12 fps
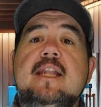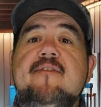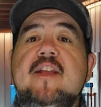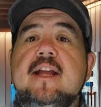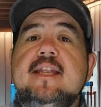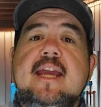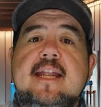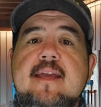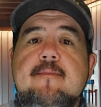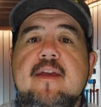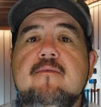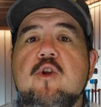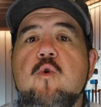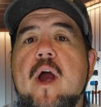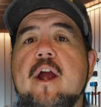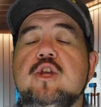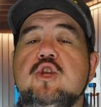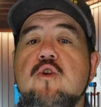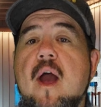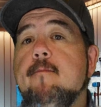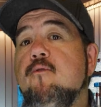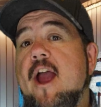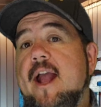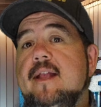lifting a TTB requires drop
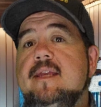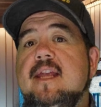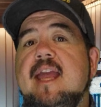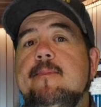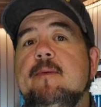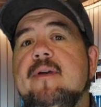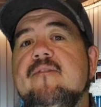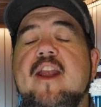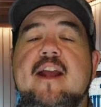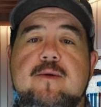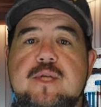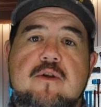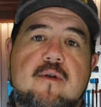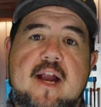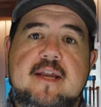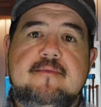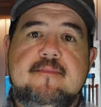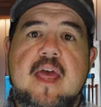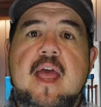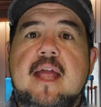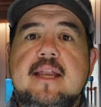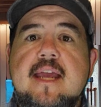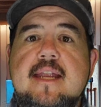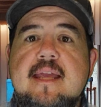brackets to keep the pivot angles correct.
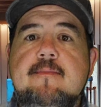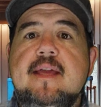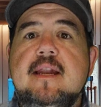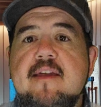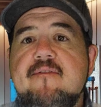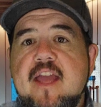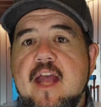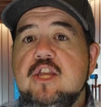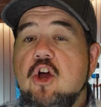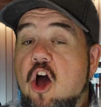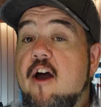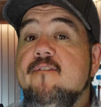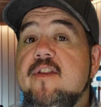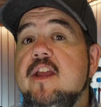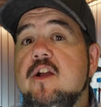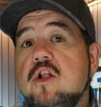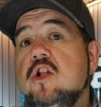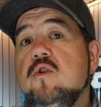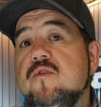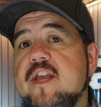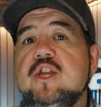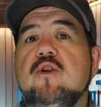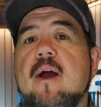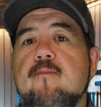TTB lift kits often include
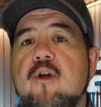these drop